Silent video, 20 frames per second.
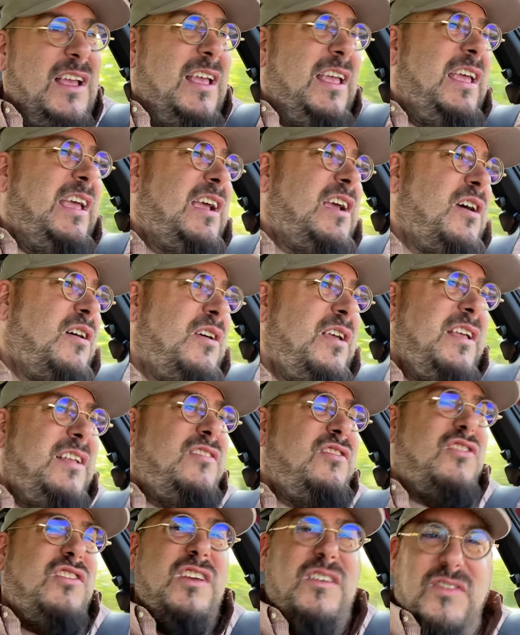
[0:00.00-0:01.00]
it go it
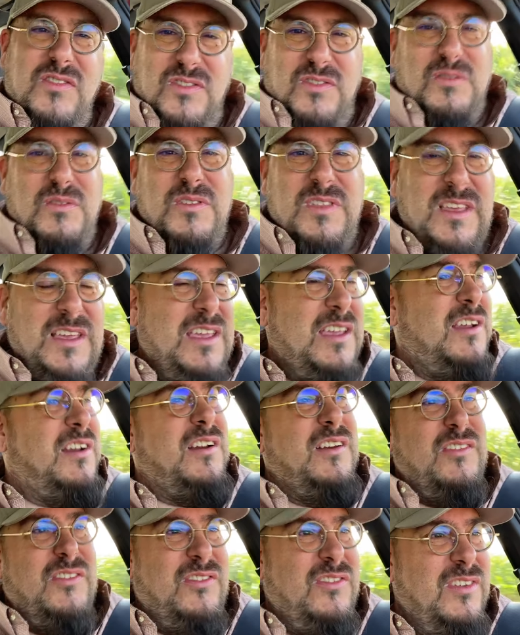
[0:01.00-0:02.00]
shifts through the
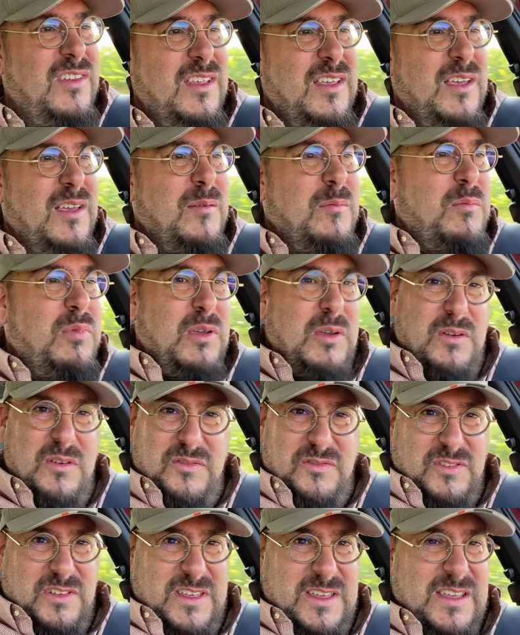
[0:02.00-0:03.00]
gears
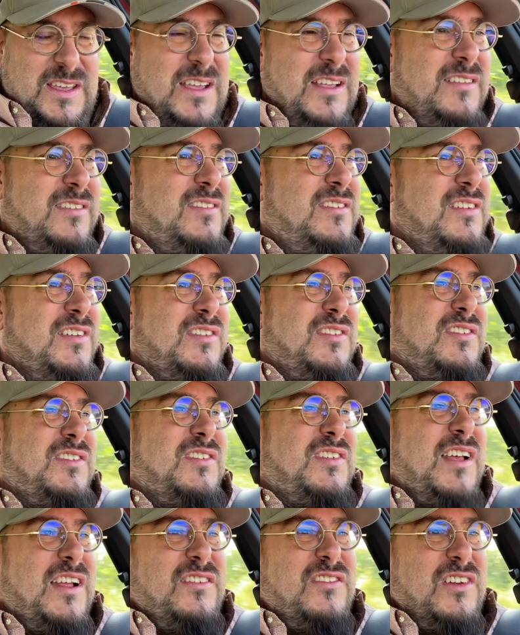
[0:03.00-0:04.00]
beautifully. It's just
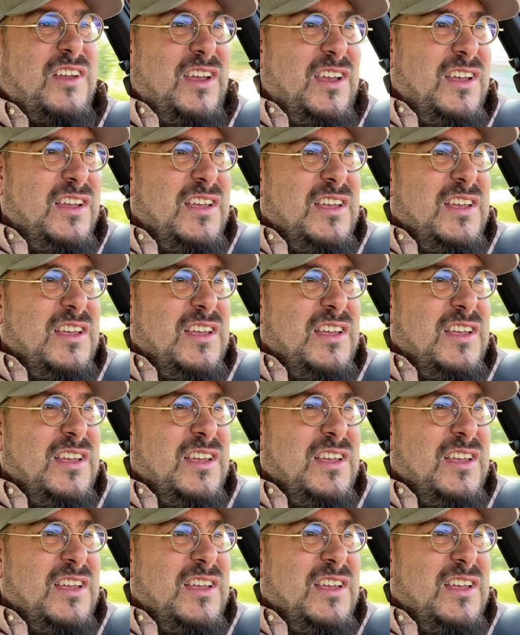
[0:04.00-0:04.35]
such a